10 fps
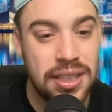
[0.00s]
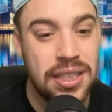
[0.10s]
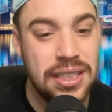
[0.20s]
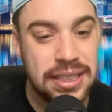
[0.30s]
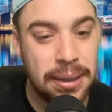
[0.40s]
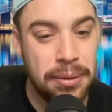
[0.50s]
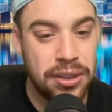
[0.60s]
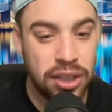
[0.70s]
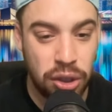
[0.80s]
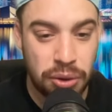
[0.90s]
Similar
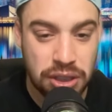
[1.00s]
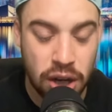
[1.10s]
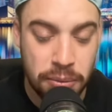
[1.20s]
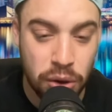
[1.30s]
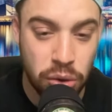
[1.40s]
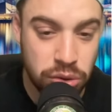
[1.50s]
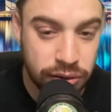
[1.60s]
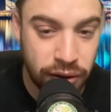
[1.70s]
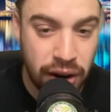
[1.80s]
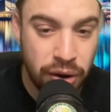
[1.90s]
to the US Open
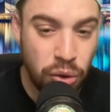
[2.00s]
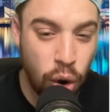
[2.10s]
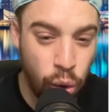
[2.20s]
quarterfinal,